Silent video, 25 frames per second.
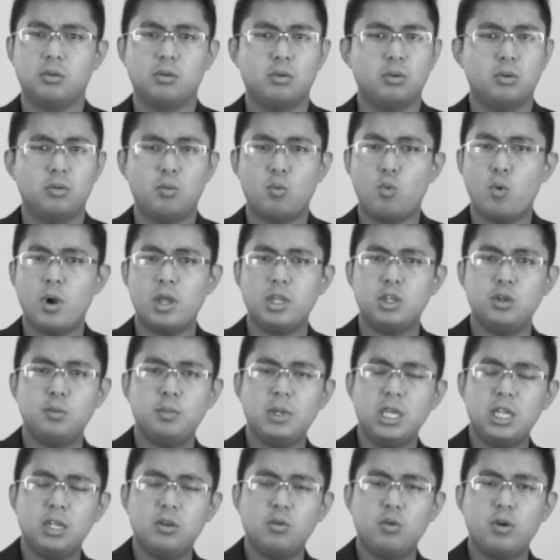What do you
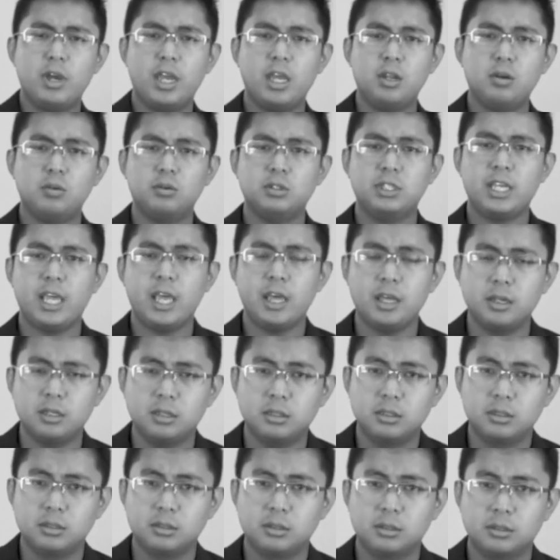mean no head, no tail?
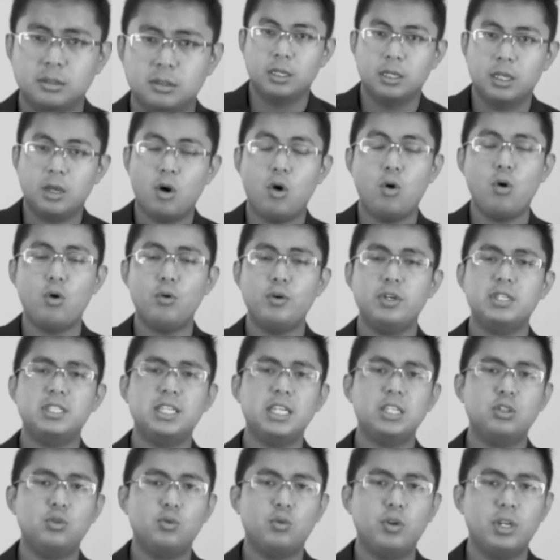Oh, is
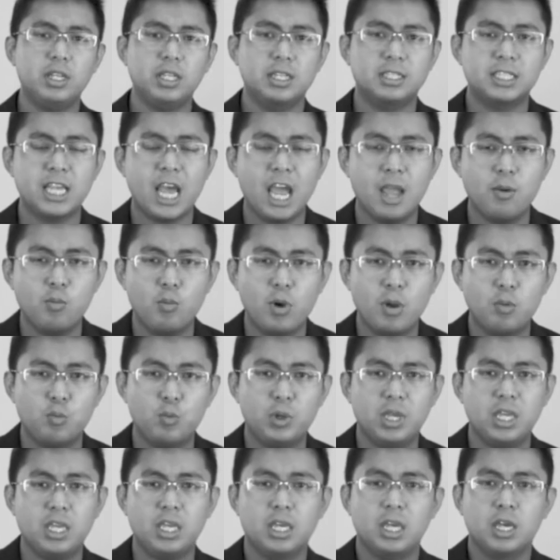it during the time when
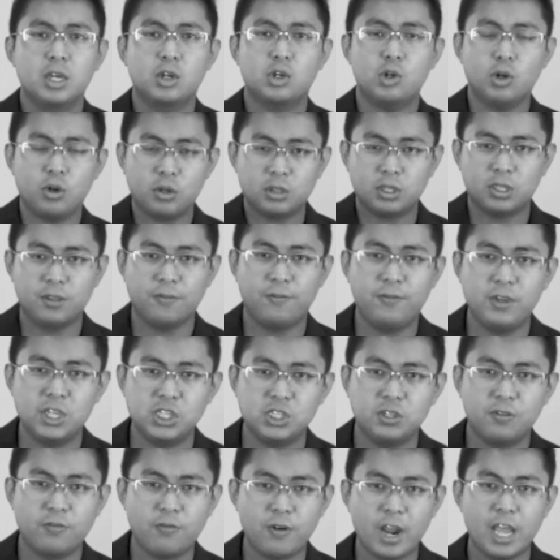we cook the
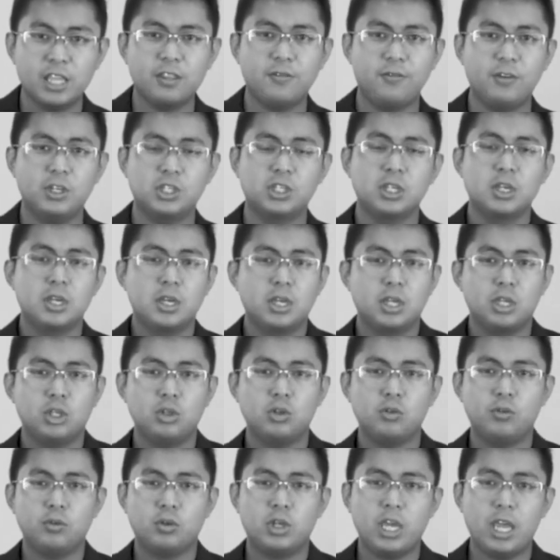fish, fry the fish,
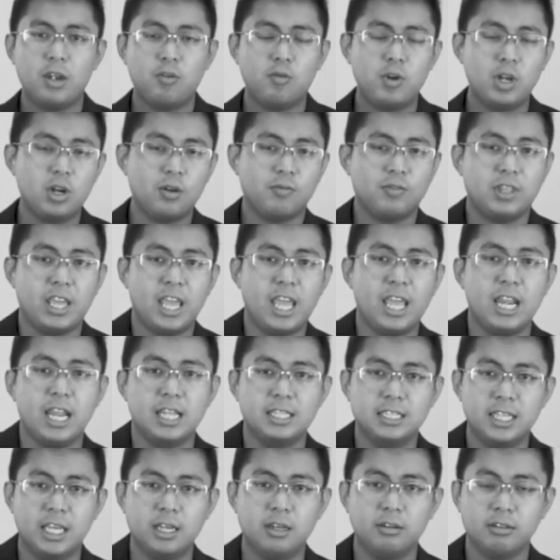you get rid of the head
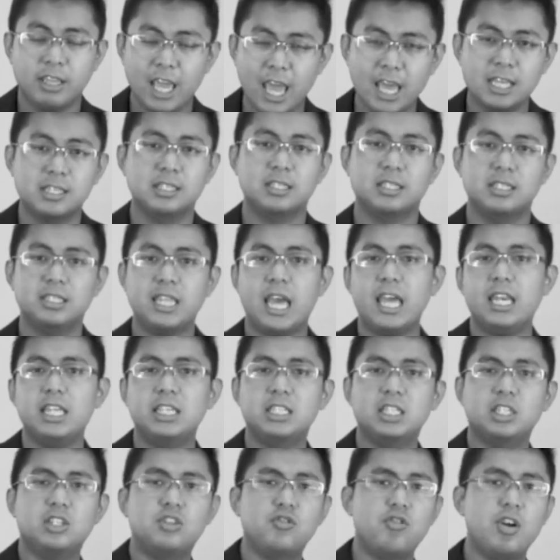and tail? Yes, that
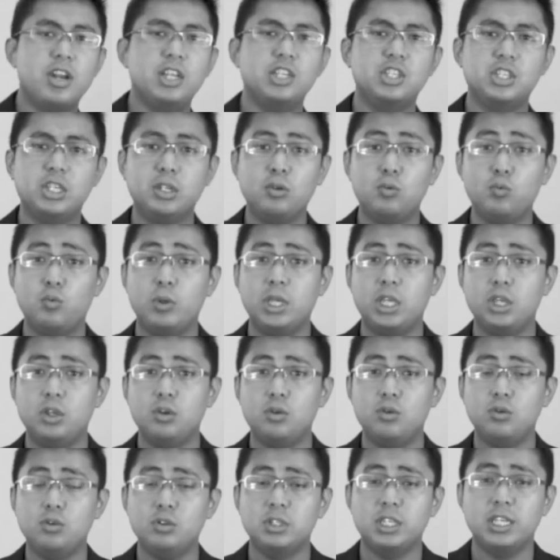is a tradition we
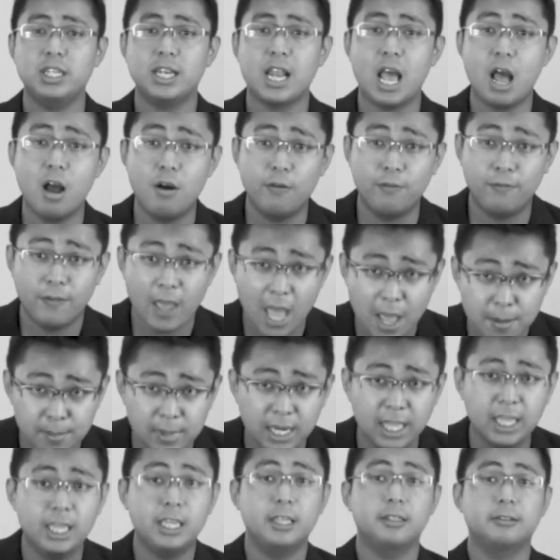use in our
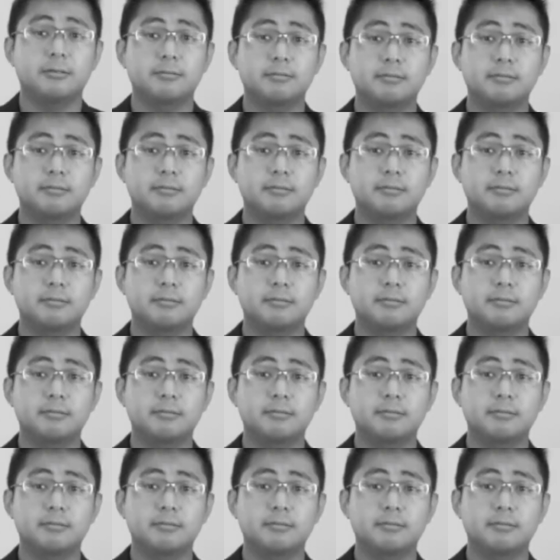family.